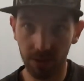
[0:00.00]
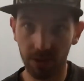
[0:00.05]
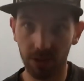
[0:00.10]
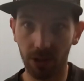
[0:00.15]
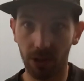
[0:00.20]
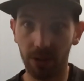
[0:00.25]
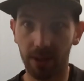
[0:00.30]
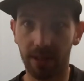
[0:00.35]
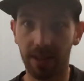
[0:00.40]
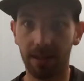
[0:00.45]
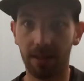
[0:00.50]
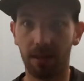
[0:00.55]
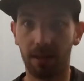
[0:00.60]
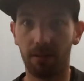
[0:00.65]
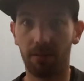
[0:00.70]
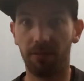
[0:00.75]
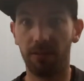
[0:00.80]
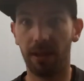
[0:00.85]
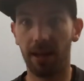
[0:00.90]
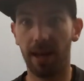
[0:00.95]
So you
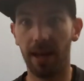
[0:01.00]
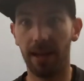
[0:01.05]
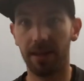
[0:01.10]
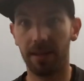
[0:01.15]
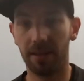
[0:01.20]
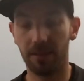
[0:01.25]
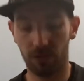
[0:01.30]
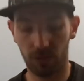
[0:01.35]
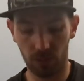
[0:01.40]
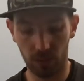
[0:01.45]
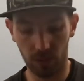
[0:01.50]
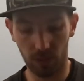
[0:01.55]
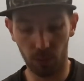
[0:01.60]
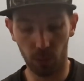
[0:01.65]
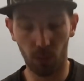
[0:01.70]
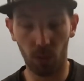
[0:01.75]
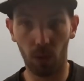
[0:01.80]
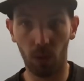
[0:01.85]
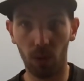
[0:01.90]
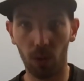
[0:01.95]
cannot fly it into a
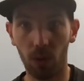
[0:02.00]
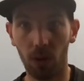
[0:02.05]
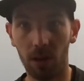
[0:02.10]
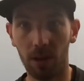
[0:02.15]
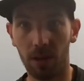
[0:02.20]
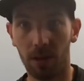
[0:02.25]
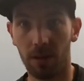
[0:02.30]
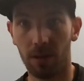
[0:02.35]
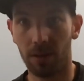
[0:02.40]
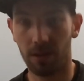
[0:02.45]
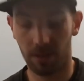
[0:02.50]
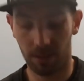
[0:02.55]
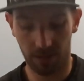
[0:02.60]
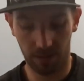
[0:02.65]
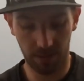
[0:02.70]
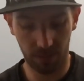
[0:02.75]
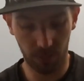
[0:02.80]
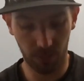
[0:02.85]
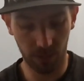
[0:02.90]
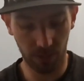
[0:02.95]
wall.
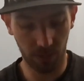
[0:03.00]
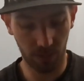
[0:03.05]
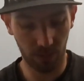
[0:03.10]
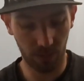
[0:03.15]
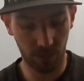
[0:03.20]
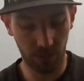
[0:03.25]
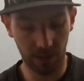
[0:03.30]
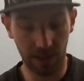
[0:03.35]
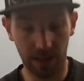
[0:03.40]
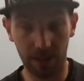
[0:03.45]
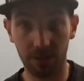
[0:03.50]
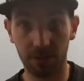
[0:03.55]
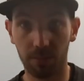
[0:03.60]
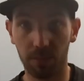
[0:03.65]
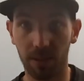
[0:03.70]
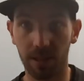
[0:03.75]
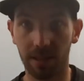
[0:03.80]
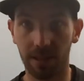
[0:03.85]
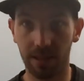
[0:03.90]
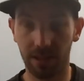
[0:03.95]
It will
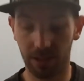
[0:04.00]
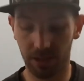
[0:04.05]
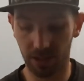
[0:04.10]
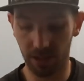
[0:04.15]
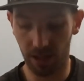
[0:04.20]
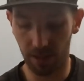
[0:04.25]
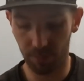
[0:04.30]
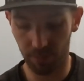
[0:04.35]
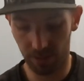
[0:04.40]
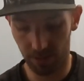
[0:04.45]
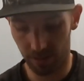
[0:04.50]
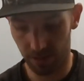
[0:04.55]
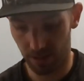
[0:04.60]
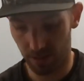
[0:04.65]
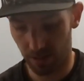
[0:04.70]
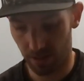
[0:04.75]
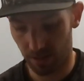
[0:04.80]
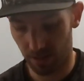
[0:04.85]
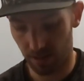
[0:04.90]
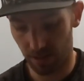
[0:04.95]
automatically stop.
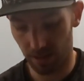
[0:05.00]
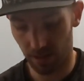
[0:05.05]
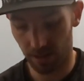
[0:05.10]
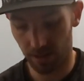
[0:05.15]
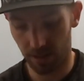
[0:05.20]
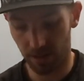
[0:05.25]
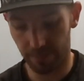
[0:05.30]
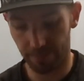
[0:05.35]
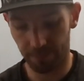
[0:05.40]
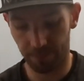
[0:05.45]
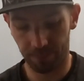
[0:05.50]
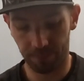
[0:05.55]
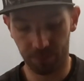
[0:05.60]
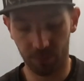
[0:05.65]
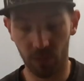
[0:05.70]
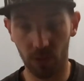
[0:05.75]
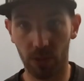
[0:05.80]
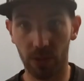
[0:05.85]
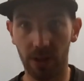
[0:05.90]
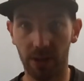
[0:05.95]

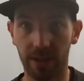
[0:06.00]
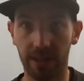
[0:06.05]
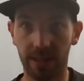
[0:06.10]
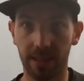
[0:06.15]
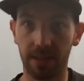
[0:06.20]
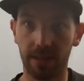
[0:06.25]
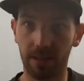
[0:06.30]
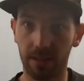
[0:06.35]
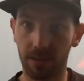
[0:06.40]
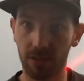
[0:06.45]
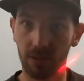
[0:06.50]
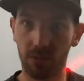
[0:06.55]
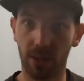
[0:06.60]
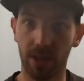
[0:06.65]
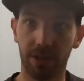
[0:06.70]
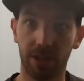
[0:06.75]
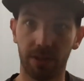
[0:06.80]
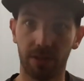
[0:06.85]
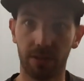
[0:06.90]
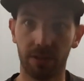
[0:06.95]
Or you cannot
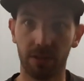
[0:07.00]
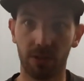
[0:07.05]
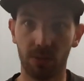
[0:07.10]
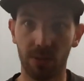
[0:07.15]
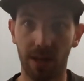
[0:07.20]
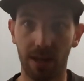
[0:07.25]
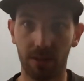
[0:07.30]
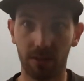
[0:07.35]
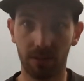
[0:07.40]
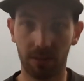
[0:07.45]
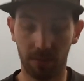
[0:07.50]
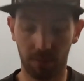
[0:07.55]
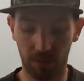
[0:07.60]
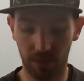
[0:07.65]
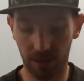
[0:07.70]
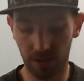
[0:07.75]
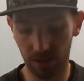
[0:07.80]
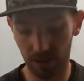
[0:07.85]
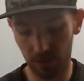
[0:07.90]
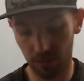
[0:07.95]
crash it on the ground
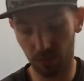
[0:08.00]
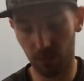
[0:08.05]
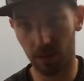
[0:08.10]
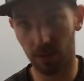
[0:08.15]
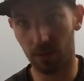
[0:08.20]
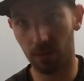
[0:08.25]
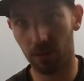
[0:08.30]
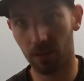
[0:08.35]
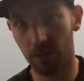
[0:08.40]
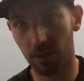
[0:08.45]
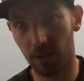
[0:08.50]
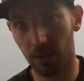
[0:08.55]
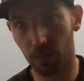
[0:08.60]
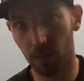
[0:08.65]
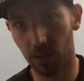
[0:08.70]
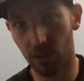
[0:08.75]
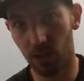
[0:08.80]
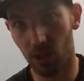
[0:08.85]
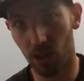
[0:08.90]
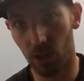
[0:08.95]
because it
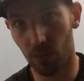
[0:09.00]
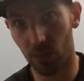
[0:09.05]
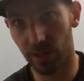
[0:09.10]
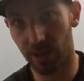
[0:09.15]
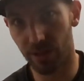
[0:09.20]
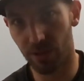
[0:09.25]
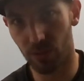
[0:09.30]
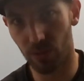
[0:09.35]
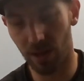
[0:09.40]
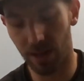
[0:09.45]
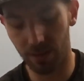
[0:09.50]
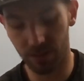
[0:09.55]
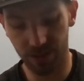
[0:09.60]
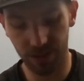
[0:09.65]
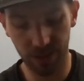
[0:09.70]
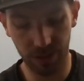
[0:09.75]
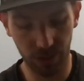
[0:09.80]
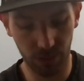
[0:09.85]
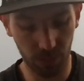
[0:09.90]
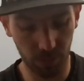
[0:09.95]
will know where the ground
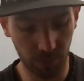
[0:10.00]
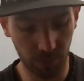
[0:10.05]
is